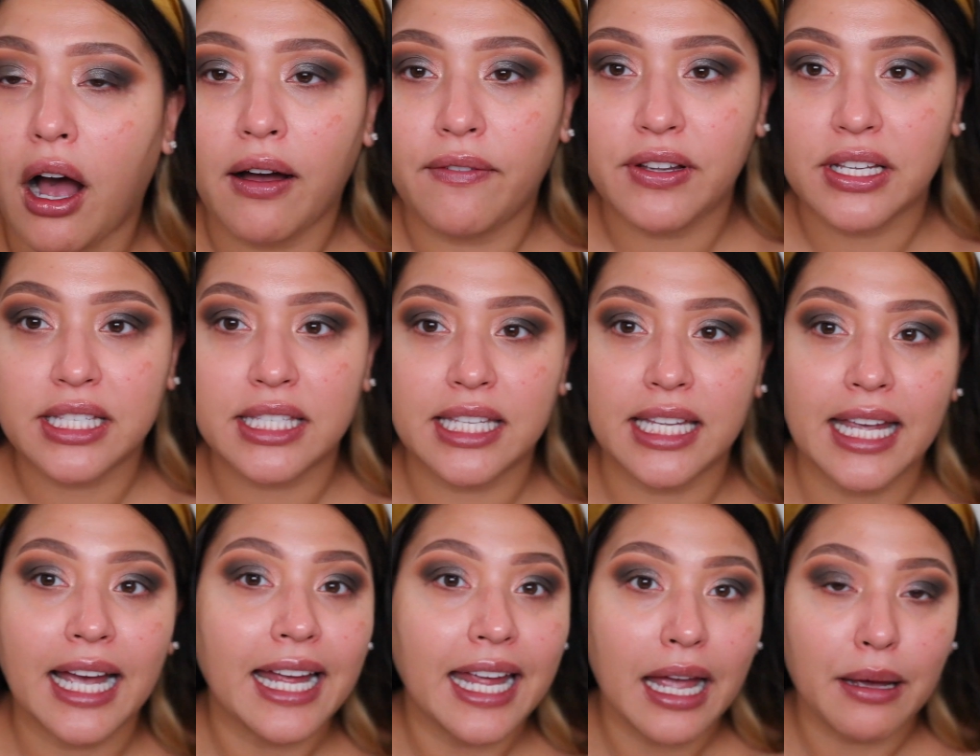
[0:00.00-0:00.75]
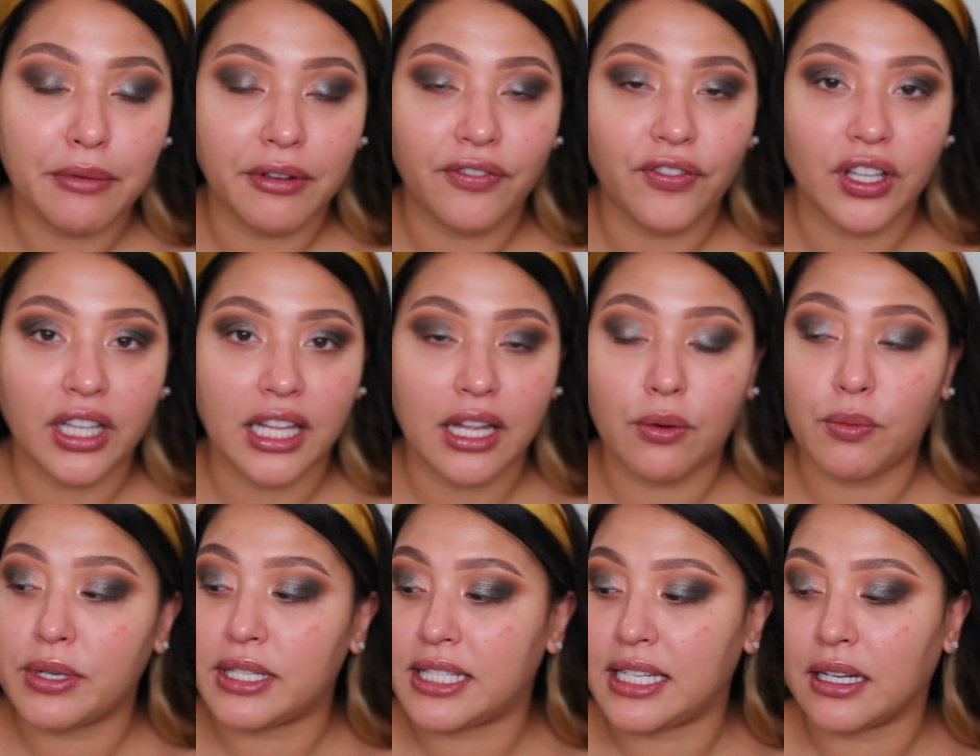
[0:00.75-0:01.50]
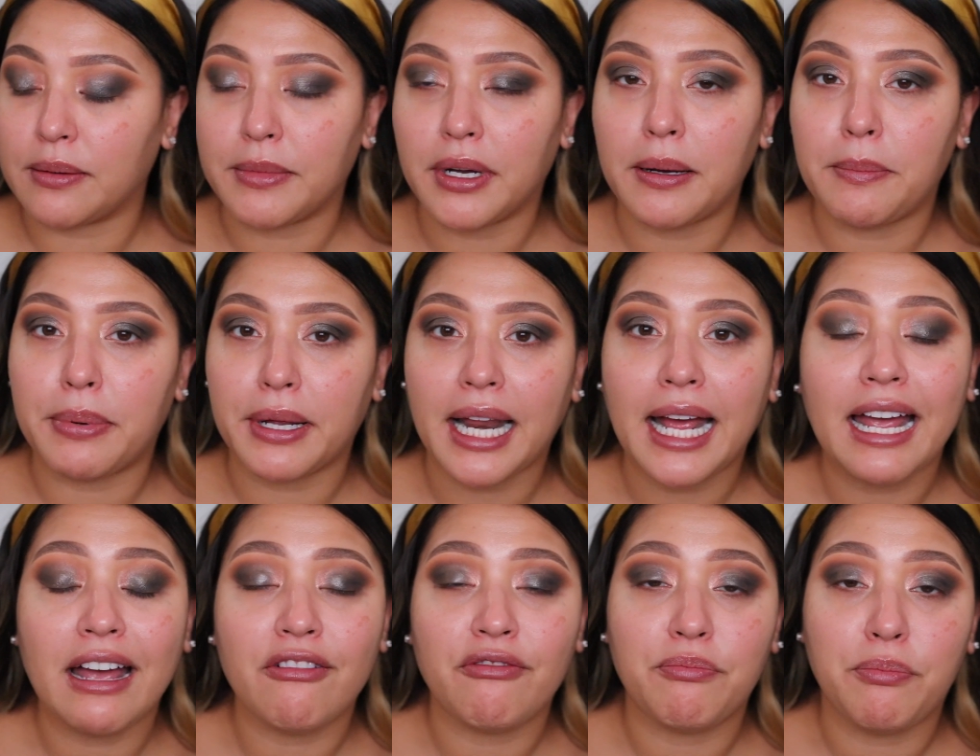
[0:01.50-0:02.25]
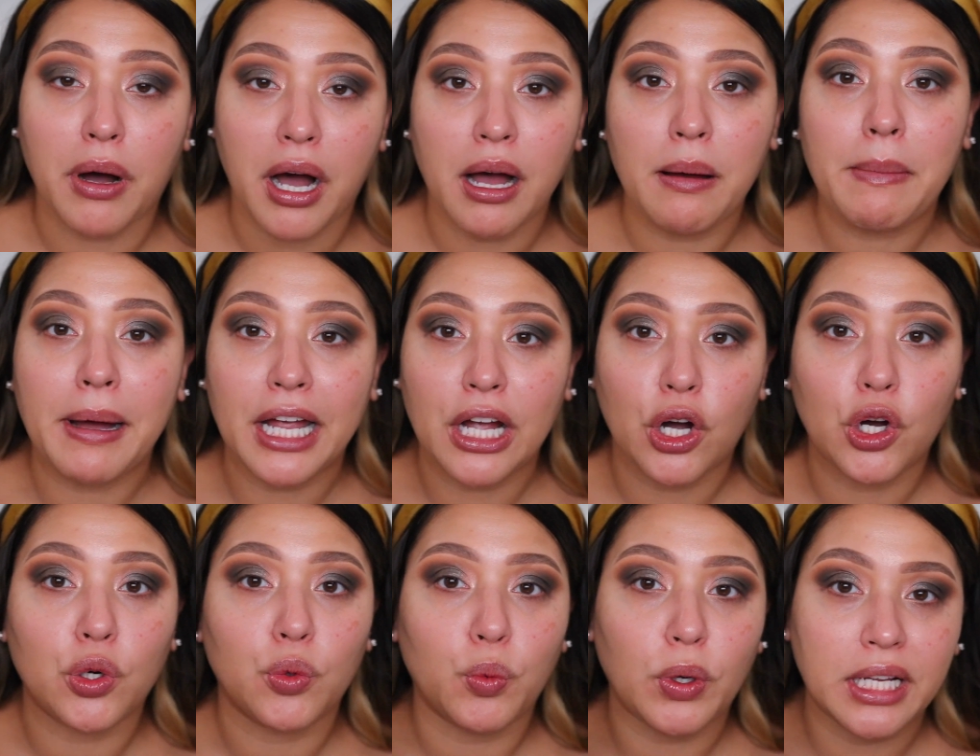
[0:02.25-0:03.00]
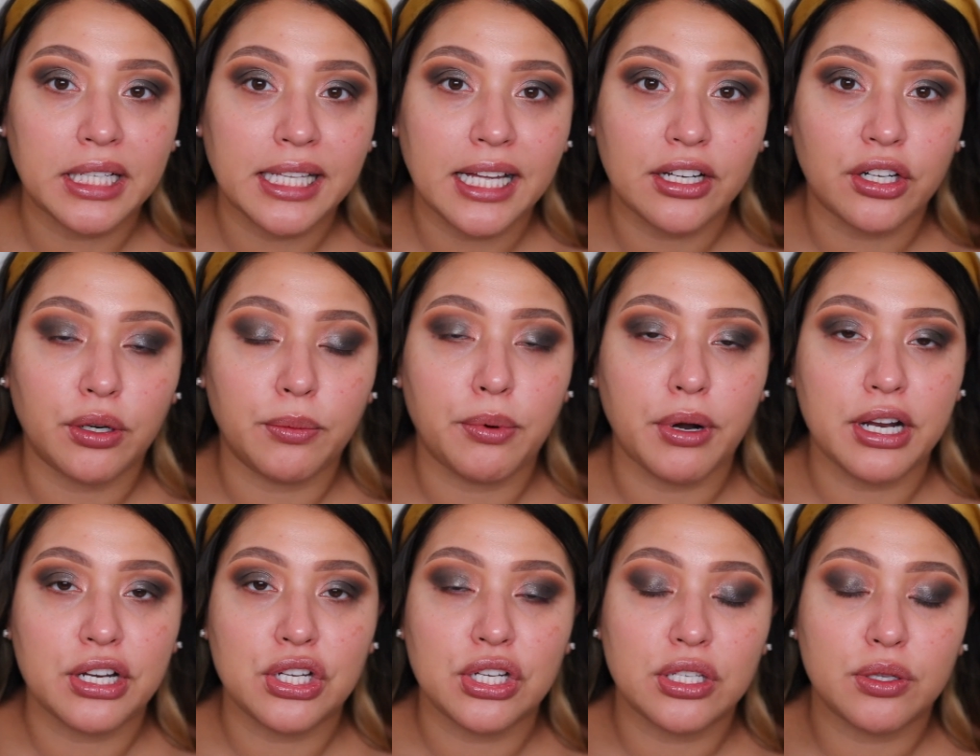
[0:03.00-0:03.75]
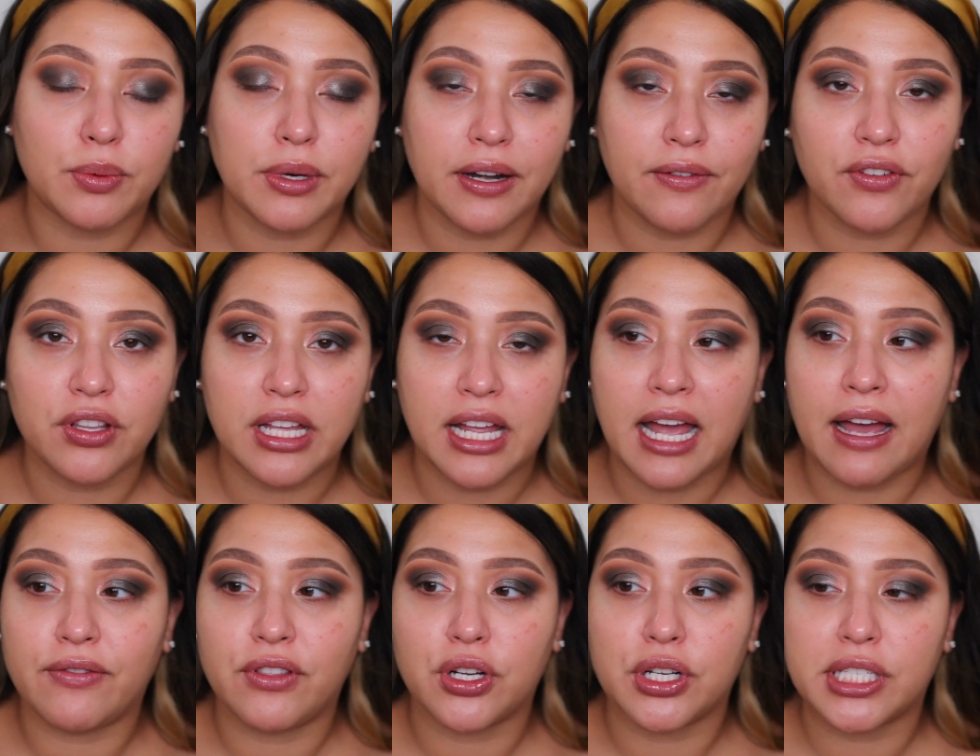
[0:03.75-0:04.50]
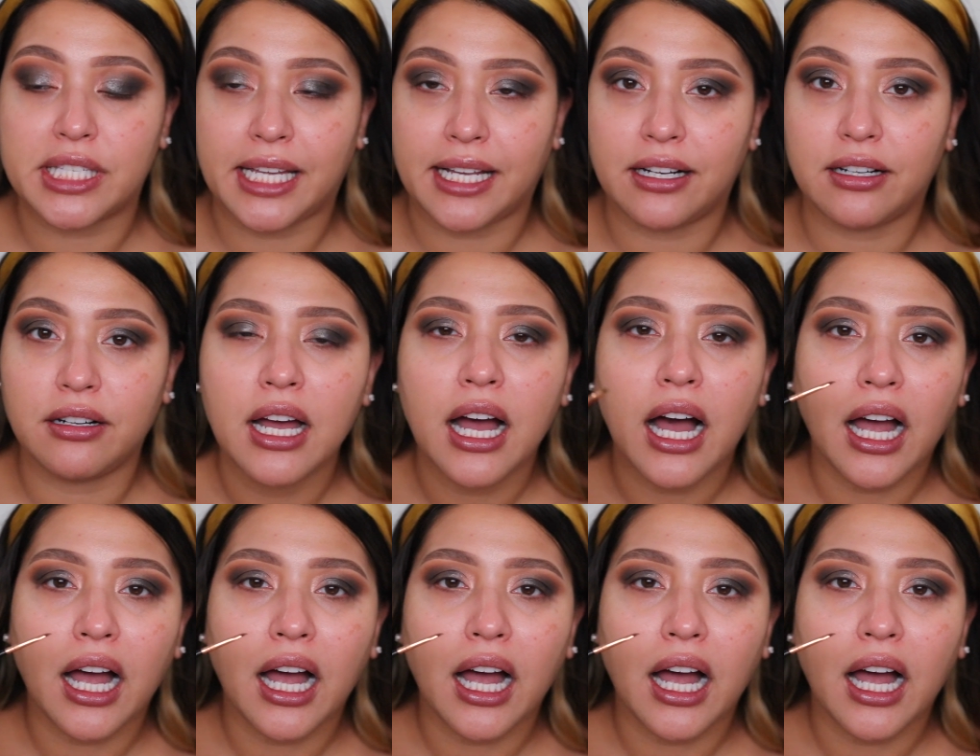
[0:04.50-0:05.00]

Obviously, I am affiliated with Sigma, but I have bought my own wing liner brushes whenever they have their sale.